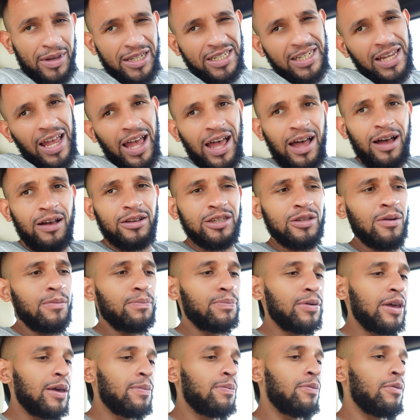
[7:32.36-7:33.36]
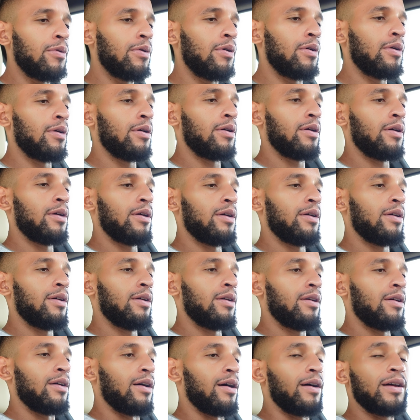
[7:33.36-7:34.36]
me shout out some people.
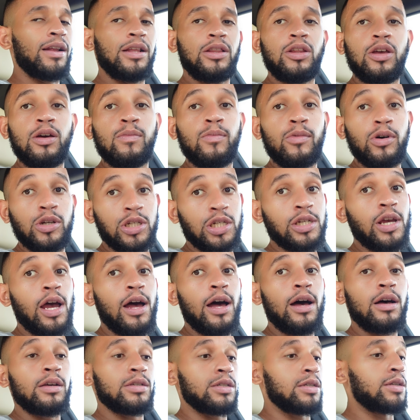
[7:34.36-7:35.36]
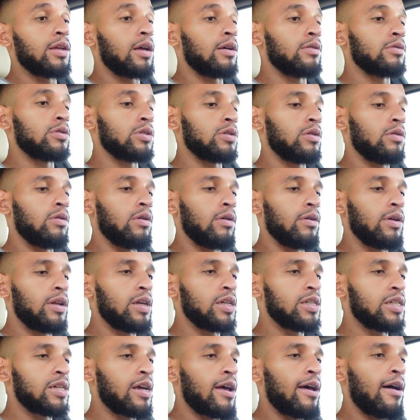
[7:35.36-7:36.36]
I'm going to do more shout outs now. So I'm going to
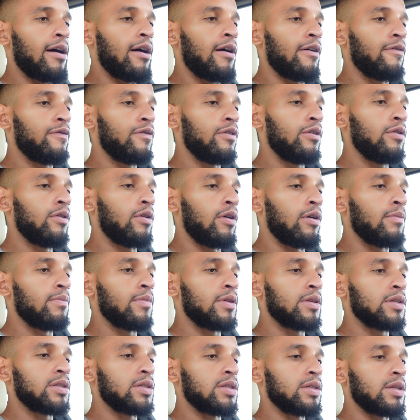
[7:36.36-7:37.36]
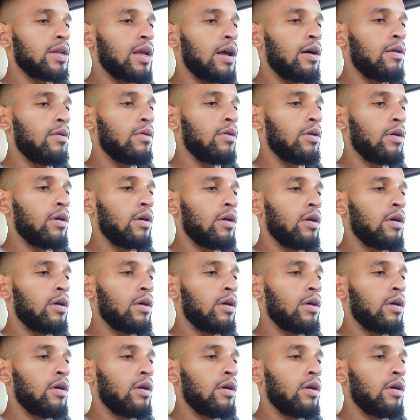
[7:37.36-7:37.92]
shout out a few comments now.